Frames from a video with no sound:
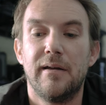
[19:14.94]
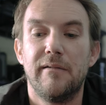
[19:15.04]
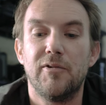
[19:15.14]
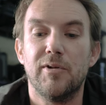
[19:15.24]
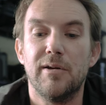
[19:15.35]

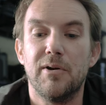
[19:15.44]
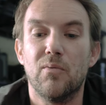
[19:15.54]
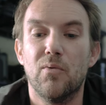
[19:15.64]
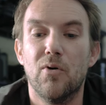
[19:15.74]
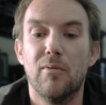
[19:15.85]
if you want it a bit
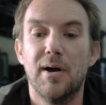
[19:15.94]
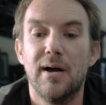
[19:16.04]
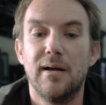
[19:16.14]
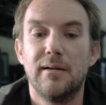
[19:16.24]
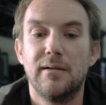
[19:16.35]

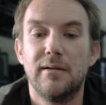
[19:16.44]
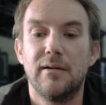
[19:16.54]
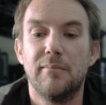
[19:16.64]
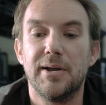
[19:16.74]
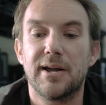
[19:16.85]
warmer,
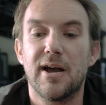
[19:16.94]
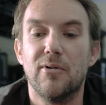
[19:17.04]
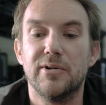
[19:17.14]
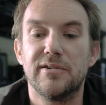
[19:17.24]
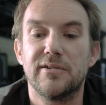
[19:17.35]
a bit
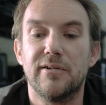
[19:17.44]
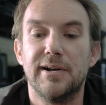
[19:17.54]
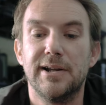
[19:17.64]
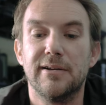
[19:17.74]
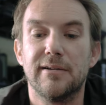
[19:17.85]
colder,
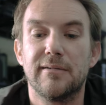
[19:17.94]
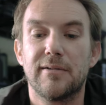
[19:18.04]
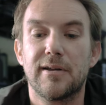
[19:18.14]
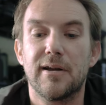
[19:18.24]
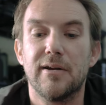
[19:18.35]
sorry. You
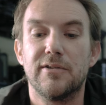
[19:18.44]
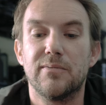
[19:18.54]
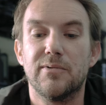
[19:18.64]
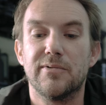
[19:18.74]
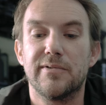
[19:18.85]
go
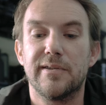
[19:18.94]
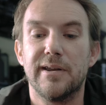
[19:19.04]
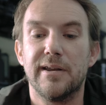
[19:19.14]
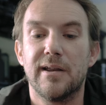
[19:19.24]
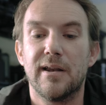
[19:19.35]
towards
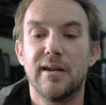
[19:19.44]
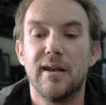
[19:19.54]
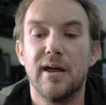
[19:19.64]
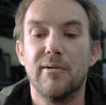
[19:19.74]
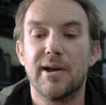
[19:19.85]
the
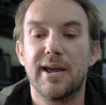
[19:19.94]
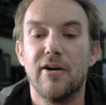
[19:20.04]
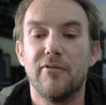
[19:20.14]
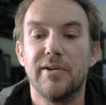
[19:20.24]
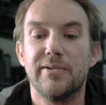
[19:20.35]
lower
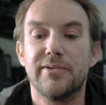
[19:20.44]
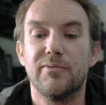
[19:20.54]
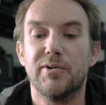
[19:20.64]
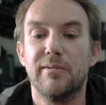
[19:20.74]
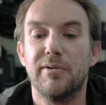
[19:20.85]
Kelvins if
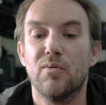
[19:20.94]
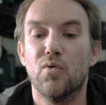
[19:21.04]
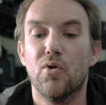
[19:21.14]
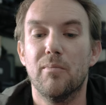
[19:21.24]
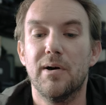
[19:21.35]
you want it a bit
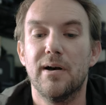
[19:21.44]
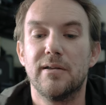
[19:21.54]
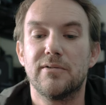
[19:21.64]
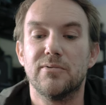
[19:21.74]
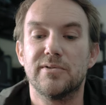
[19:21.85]
warmer,
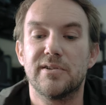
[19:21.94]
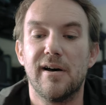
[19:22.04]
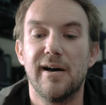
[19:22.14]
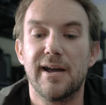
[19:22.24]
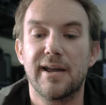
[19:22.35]
towards
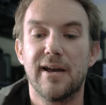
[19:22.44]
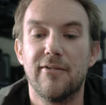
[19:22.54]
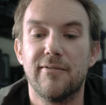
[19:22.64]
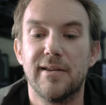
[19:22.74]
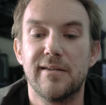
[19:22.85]
higher
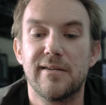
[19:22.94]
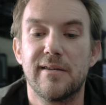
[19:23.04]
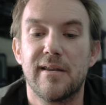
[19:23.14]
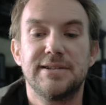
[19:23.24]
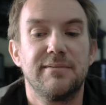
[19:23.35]
Kelvins.
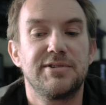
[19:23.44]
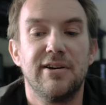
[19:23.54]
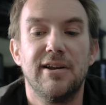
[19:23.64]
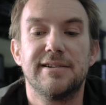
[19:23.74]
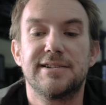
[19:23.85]
It's up to
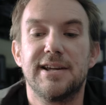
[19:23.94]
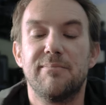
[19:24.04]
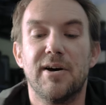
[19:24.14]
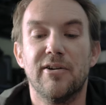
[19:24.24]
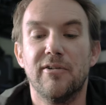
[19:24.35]
you. I like to
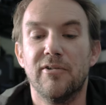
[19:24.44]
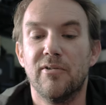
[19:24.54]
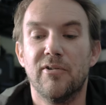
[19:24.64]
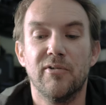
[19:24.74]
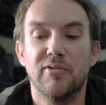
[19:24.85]
keep mine on
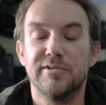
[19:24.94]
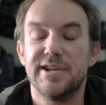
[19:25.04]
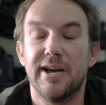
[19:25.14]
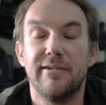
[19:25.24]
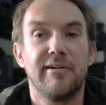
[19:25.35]

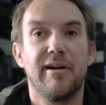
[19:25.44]
auto.